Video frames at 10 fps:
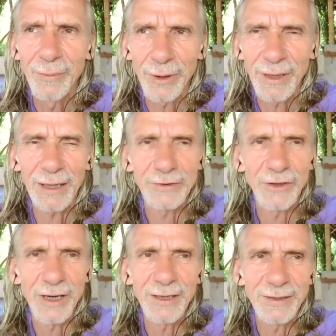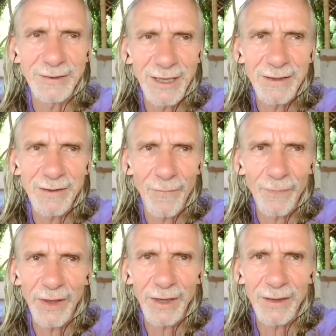But actually, still
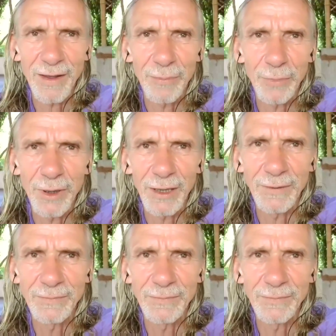something is happening.